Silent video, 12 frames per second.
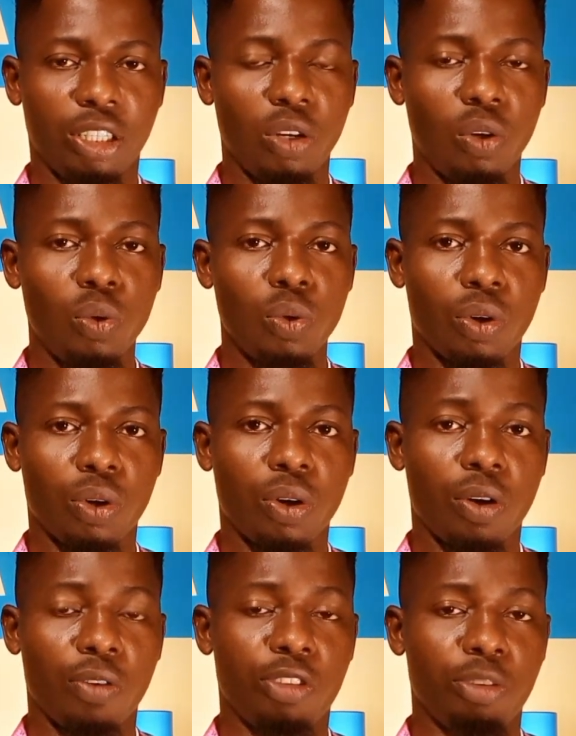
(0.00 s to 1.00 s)
the look
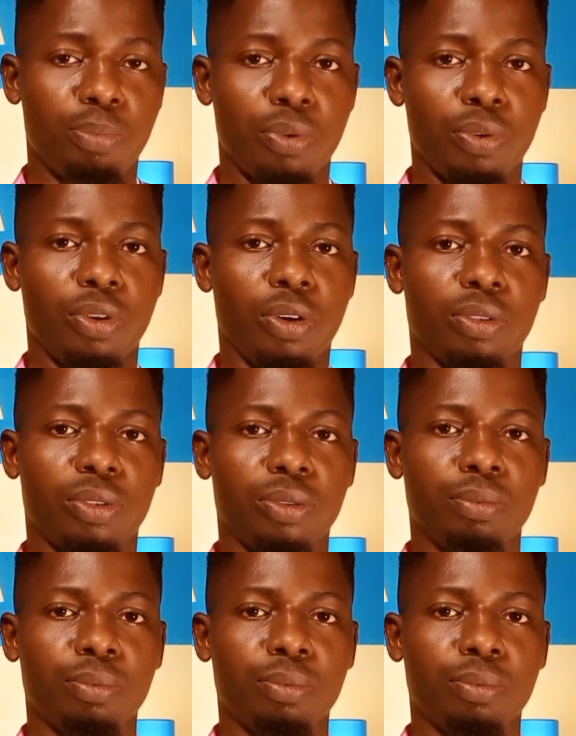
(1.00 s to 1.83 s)
of the product.